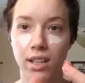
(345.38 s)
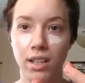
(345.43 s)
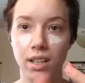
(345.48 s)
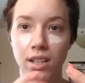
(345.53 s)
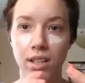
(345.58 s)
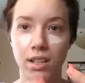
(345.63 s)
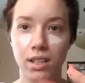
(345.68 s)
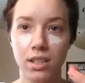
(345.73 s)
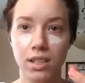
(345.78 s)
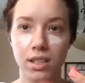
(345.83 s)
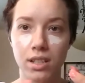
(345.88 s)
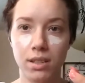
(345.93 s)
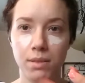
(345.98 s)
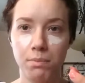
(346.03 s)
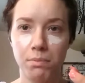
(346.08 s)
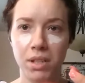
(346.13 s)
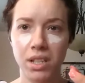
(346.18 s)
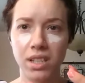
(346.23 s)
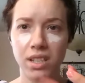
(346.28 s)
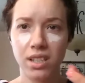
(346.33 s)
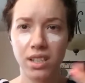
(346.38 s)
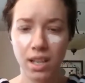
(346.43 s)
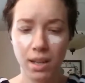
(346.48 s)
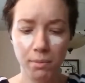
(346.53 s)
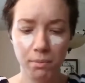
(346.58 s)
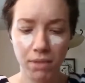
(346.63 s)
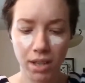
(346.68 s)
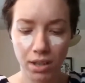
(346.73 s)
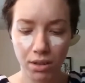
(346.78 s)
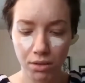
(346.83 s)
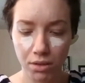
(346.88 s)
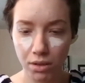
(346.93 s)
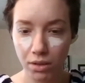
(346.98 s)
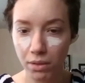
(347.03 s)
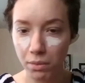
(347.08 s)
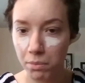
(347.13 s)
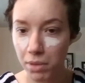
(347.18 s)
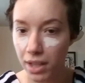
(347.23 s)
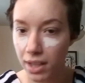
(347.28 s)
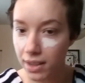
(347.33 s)
spins up, I don't
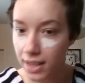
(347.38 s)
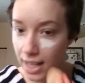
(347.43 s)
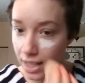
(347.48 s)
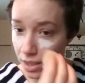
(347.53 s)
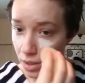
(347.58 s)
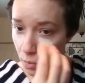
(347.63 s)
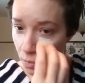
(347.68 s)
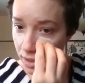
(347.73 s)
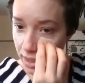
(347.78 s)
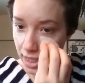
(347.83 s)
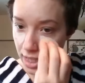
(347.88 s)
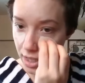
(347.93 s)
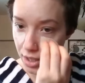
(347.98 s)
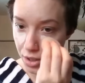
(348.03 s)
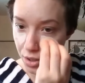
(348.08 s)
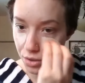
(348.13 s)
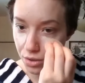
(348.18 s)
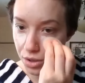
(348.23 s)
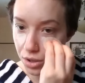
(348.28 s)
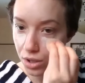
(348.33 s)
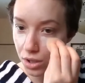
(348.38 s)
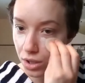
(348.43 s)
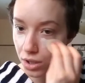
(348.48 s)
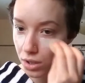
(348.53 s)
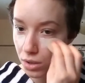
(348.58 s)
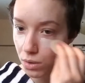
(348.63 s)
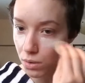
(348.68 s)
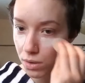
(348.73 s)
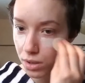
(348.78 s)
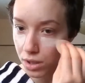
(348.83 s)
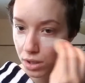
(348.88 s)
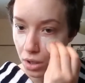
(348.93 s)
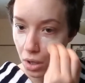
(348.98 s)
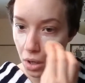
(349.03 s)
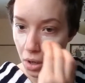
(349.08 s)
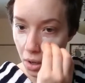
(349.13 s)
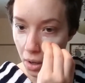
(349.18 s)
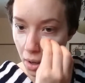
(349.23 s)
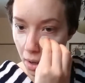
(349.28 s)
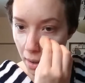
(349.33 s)
know, but that's the one that I used to use.
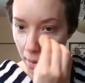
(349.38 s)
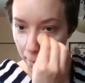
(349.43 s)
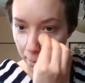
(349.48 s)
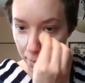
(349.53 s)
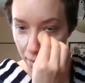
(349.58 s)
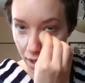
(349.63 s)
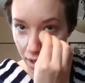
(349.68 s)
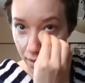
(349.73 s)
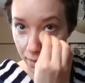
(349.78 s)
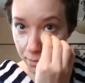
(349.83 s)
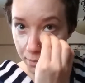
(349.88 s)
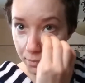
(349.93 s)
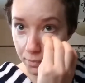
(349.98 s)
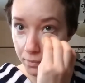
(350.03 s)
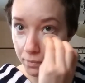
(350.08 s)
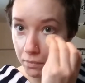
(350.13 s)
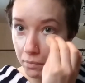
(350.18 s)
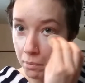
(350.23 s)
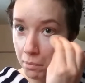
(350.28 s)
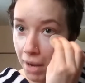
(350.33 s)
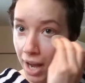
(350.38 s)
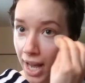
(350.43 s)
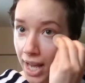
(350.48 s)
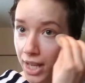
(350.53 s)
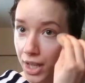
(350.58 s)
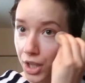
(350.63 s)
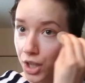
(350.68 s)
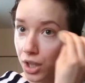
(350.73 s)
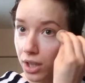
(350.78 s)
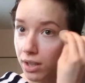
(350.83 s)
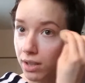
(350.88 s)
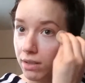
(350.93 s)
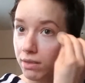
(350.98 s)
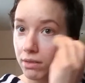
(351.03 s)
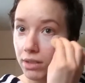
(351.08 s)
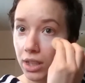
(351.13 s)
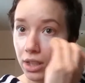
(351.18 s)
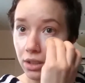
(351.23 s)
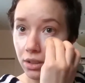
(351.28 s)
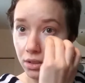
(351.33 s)
But my
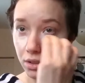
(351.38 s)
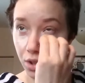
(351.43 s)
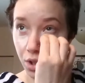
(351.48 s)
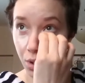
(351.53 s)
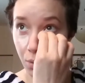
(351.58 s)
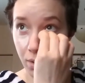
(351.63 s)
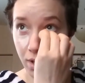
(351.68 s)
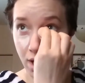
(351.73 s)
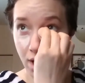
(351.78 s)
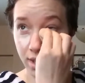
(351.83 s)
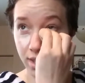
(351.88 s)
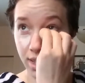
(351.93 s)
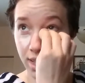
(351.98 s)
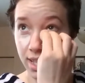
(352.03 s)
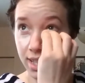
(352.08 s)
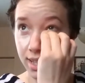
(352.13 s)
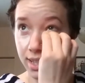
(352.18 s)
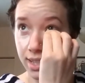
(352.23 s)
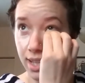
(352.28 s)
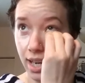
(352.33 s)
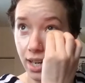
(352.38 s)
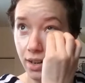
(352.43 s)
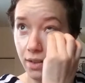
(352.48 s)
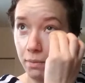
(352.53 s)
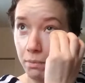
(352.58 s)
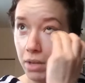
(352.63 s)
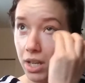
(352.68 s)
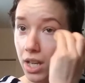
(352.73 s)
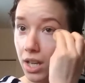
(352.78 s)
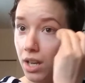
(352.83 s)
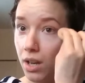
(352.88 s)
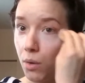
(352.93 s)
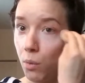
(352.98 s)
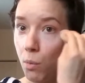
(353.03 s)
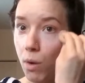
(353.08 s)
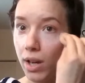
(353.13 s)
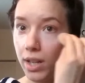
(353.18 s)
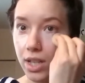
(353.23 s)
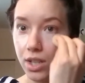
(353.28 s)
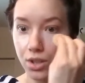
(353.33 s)
little curiosity inside of me
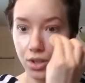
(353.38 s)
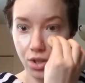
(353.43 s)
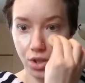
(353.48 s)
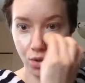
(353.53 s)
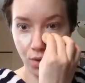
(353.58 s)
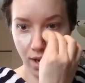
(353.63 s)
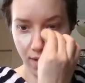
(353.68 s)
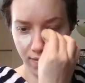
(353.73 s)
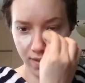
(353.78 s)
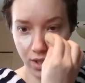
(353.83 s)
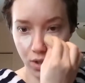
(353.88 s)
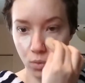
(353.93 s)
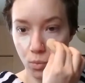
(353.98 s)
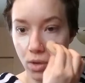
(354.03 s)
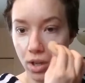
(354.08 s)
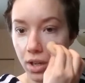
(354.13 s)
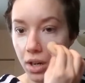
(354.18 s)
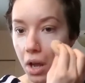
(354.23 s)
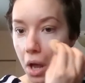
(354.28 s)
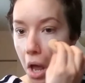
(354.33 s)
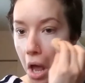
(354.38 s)
wanted to try this one.